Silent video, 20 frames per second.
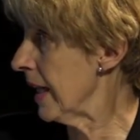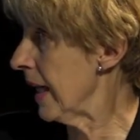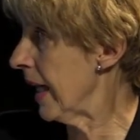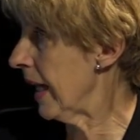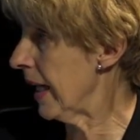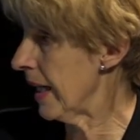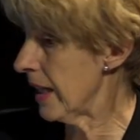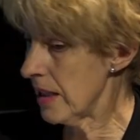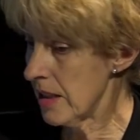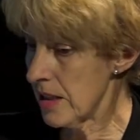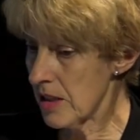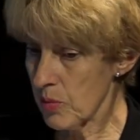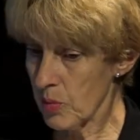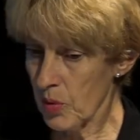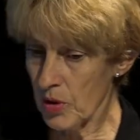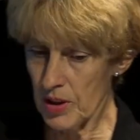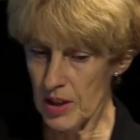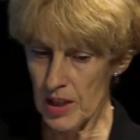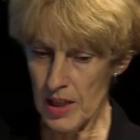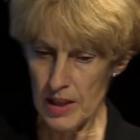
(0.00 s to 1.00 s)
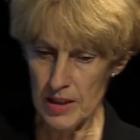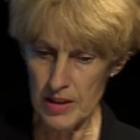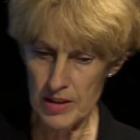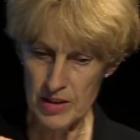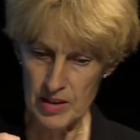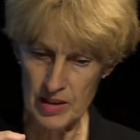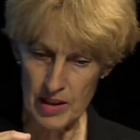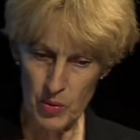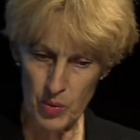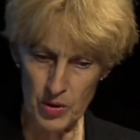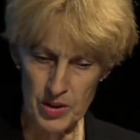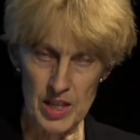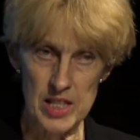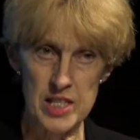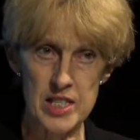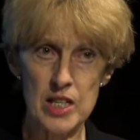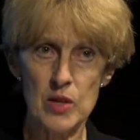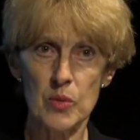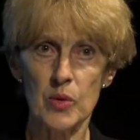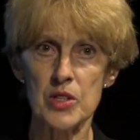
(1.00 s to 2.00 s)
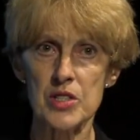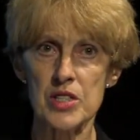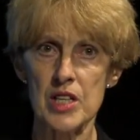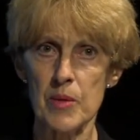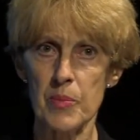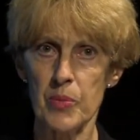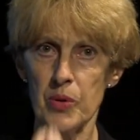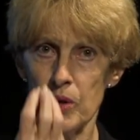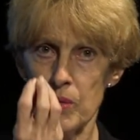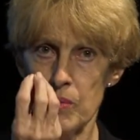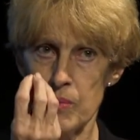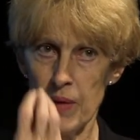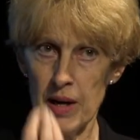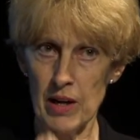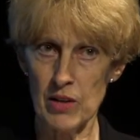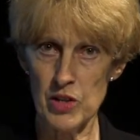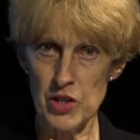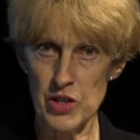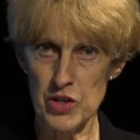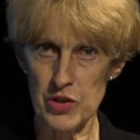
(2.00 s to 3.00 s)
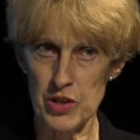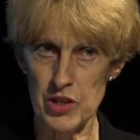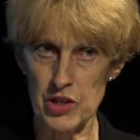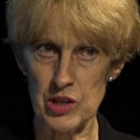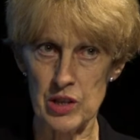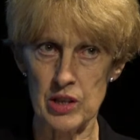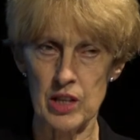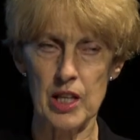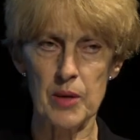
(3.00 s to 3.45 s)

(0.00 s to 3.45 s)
And what they, what they did was they put malnutrition,